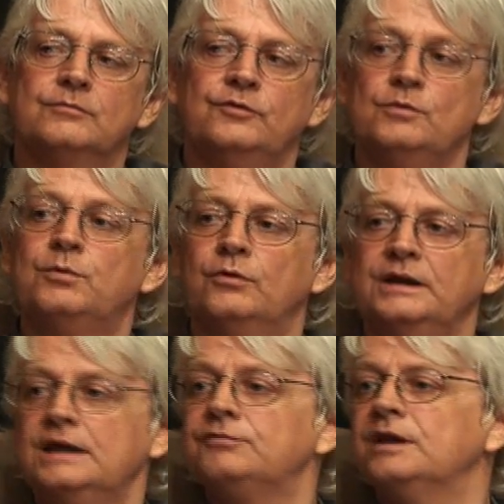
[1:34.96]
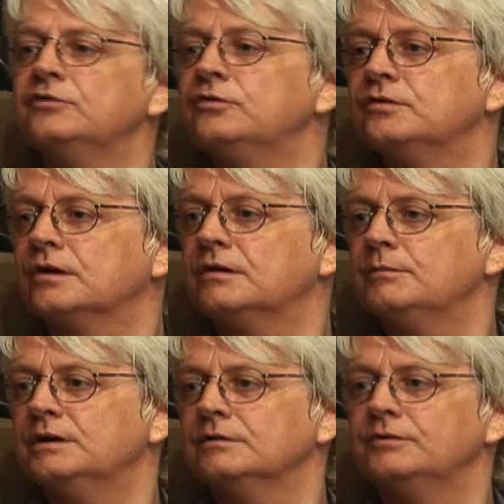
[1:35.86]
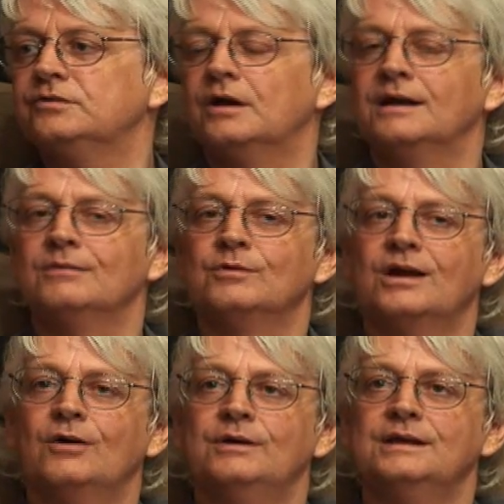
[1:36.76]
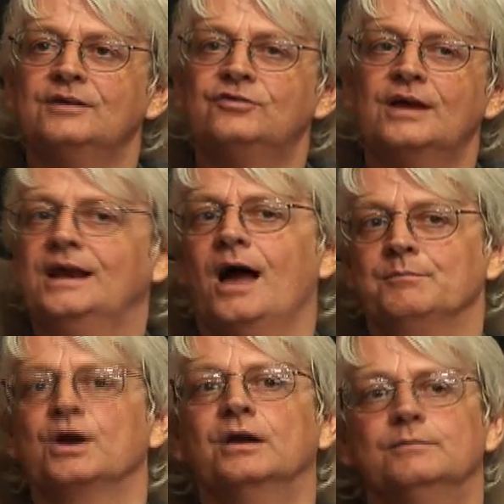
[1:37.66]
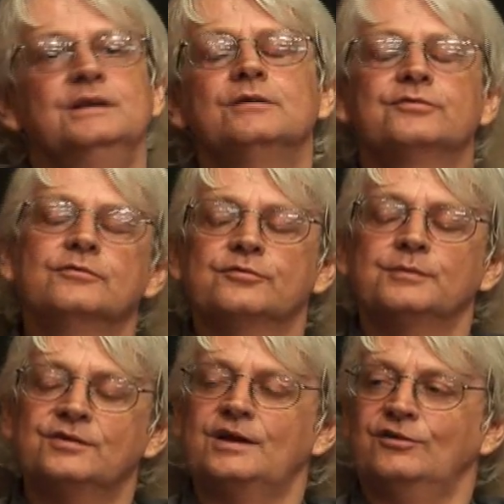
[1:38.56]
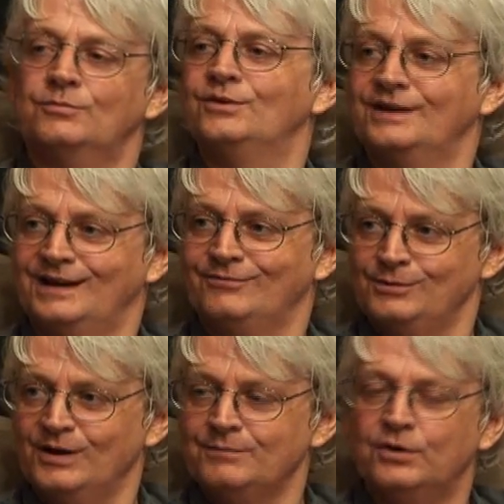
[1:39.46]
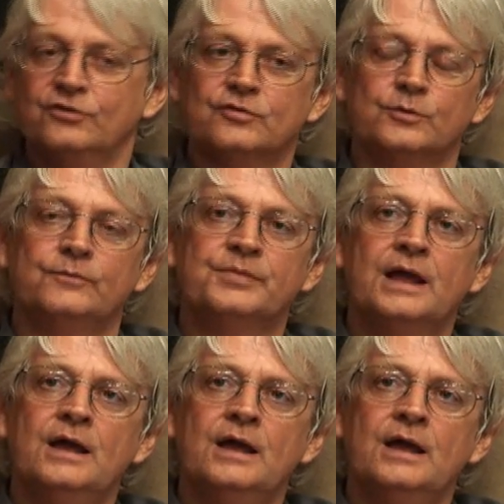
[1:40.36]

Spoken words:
viewpoint, if necessary. I mean, obviously, I don't go in there saying I'm going to be different from the textbook in every way possible.